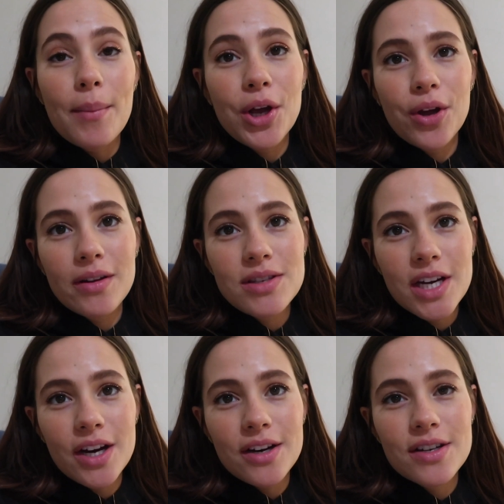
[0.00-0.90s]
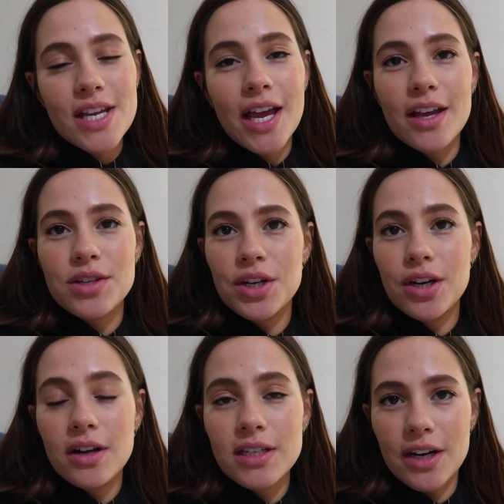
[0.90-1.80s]
I'm gonna go downstairs and get
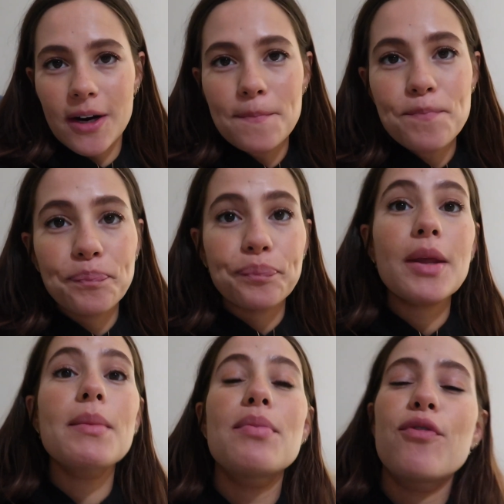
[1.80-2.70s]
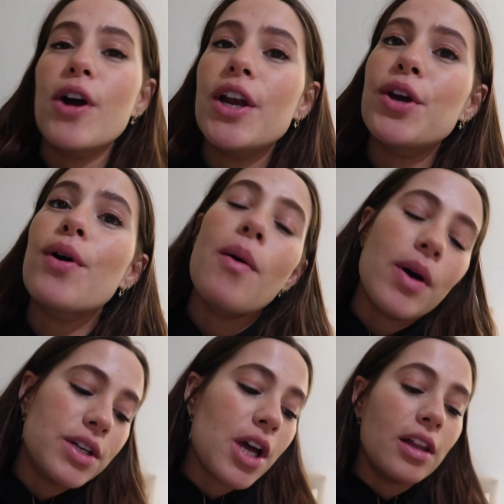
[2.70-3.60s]
started on dinner. But before I do, I
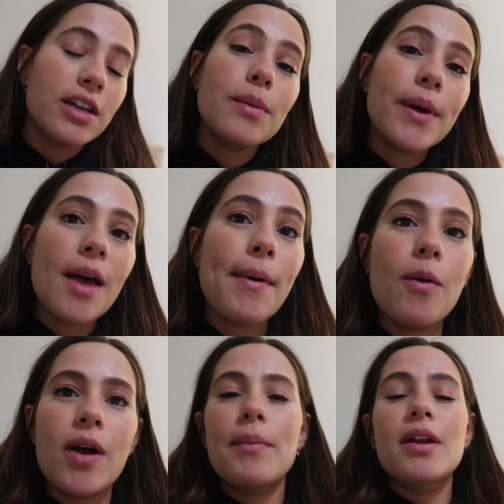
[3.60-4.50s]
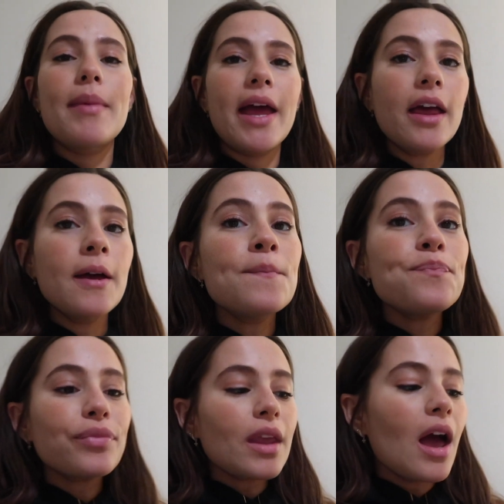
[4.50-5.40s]
wanna talk a little bit about what I'm gonna make.
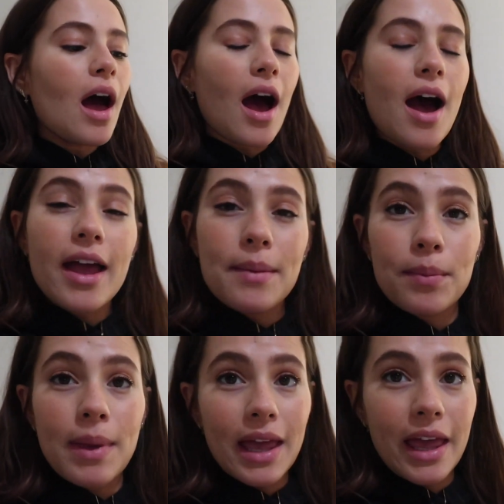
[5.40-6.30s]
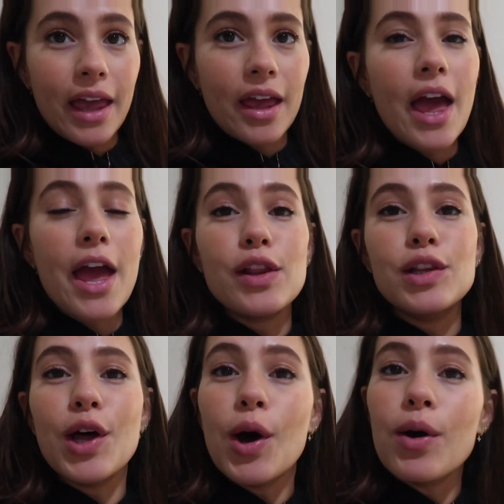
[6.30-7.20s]
I am making a
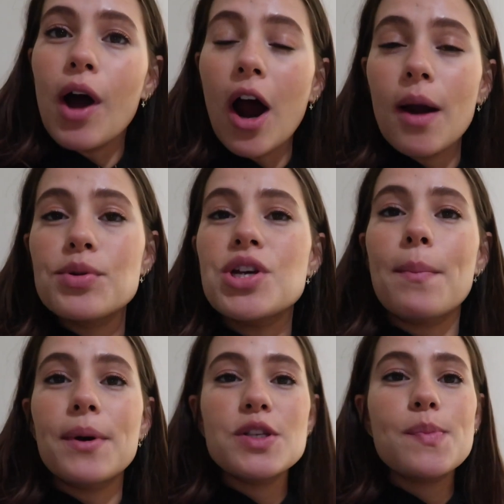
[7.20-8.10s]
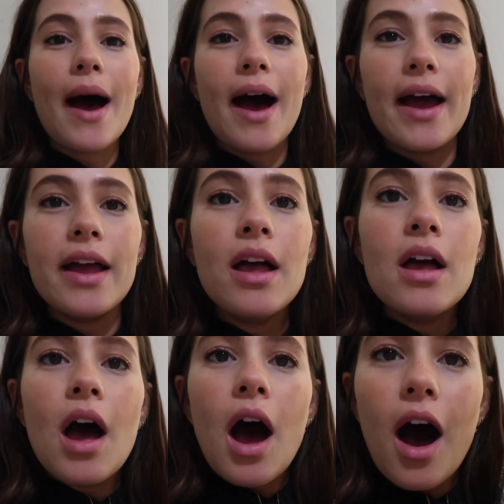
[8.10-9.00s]
low carb shepherd's pie
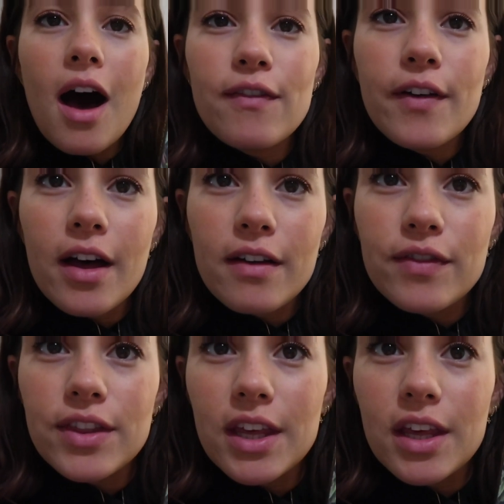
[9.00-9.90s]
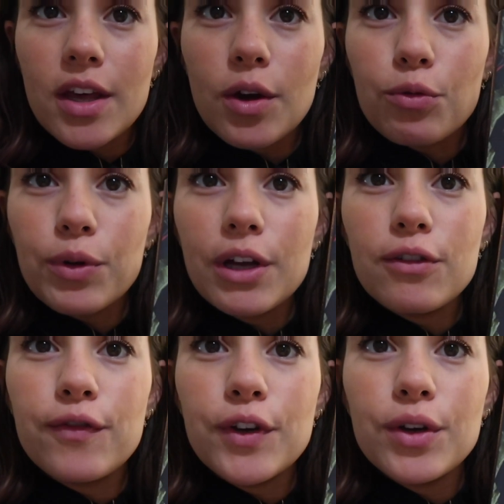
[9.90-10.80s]
off of the
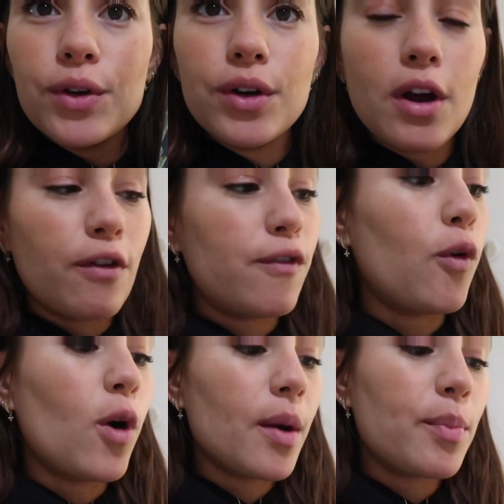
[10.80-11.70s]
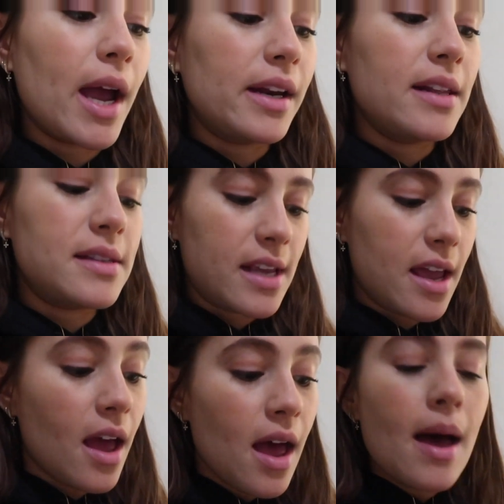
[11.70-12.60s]
Real Food for
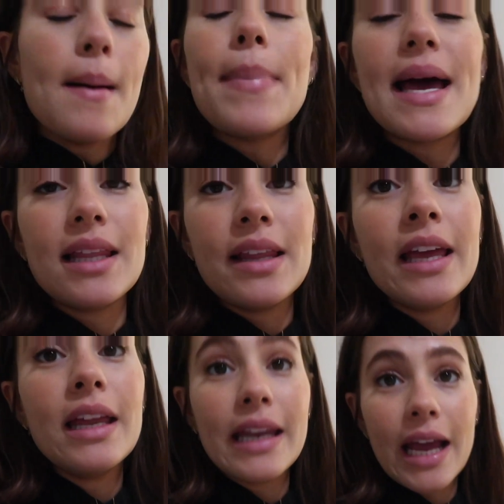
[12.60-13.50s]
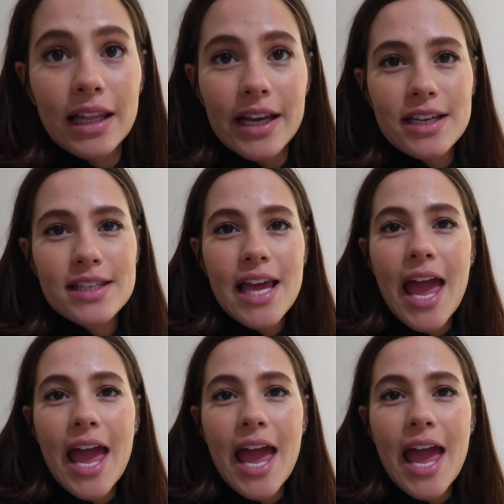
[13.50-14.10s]
Pregnancy by Lily Nichols.